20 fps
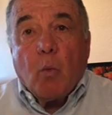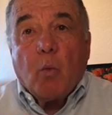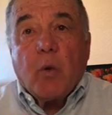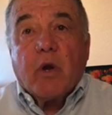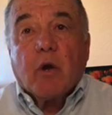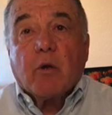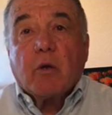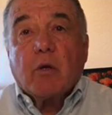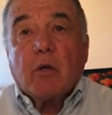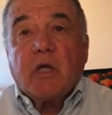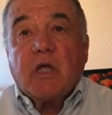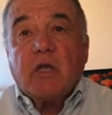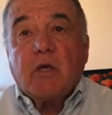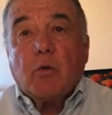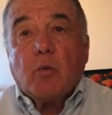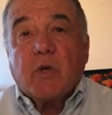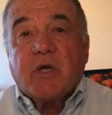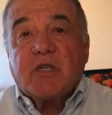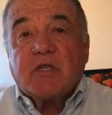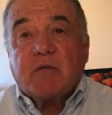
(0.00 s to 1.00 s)
We are looking
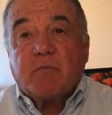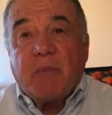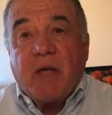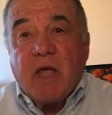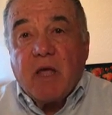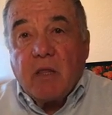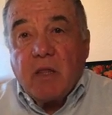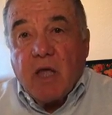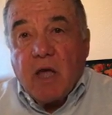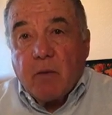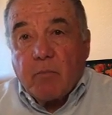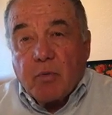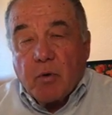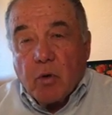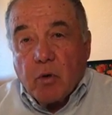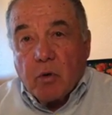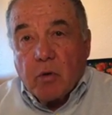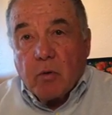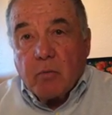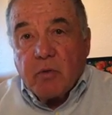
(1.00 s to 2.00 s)
to expand that
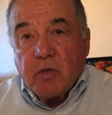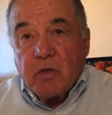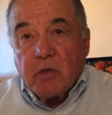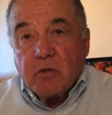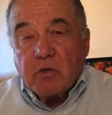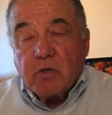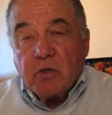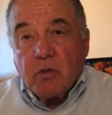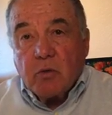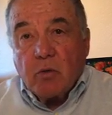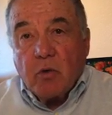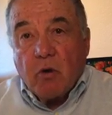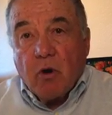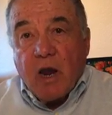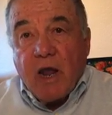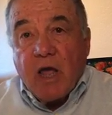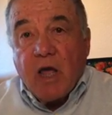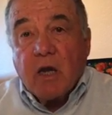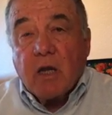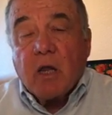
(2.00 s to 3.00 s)
program in this new
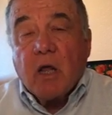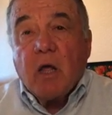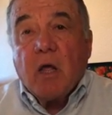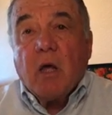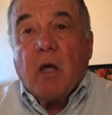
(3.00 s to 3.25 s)
grant.